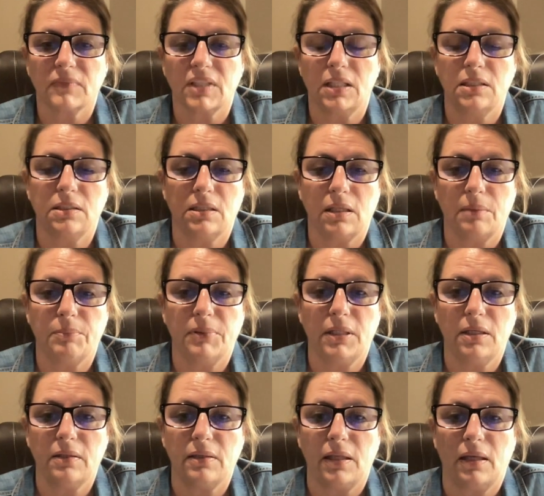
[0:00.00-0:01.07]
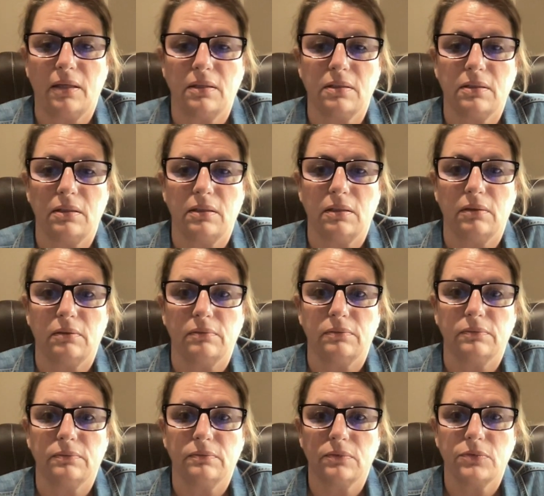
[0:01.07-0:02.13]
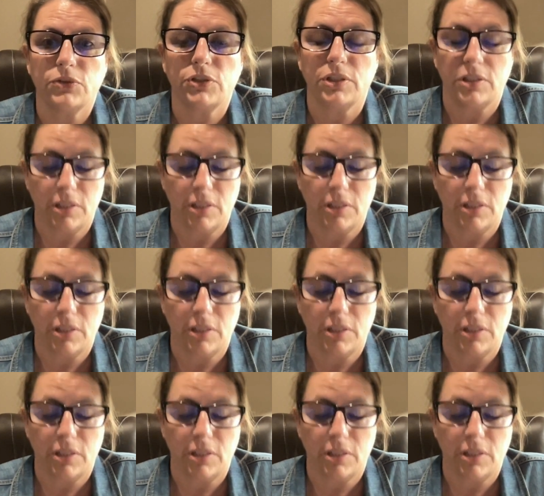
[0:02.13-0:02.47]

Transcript: ended up being that she